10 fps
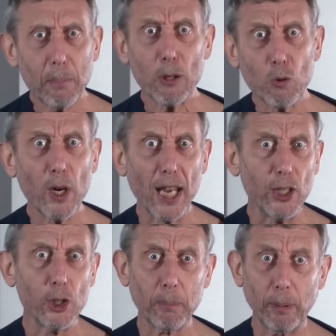bit
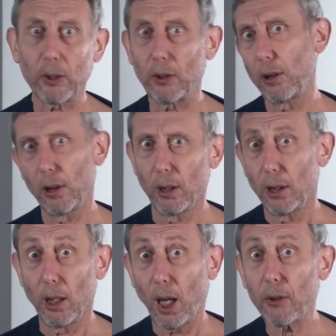rich, but
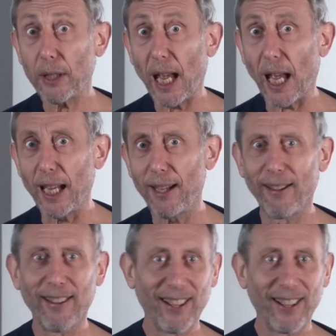okay.